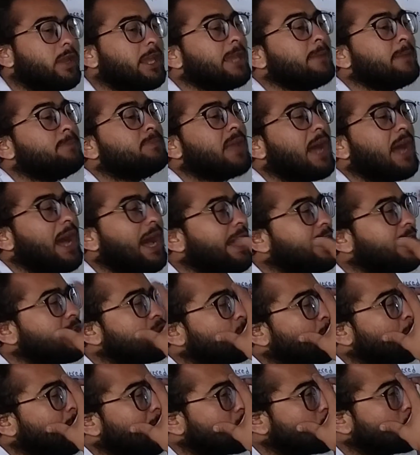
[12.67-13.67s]
keep the
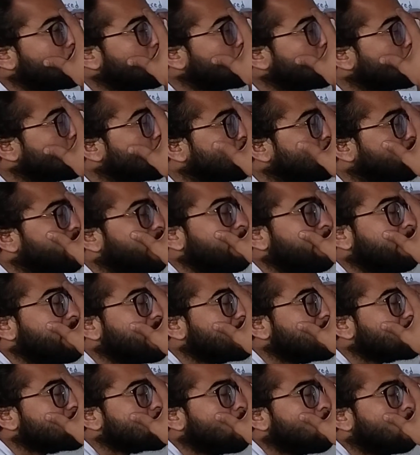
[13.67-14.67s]
eyes for 2 to 3
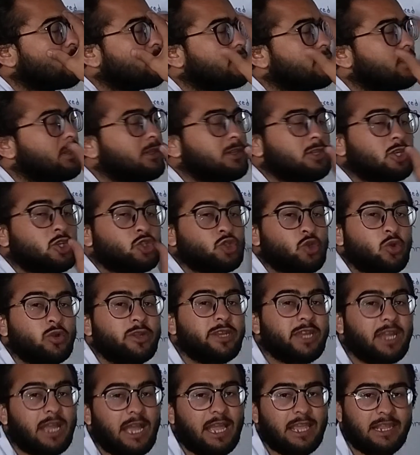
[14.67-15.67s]
minutes on the
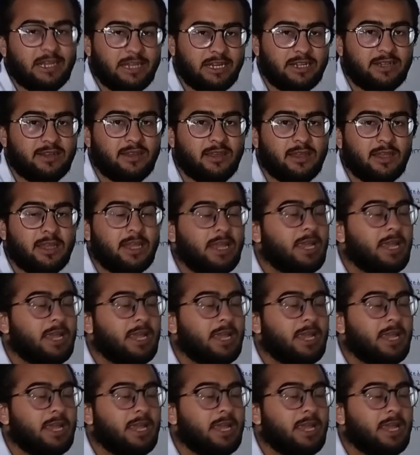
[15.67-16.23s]
ptotic eyelid.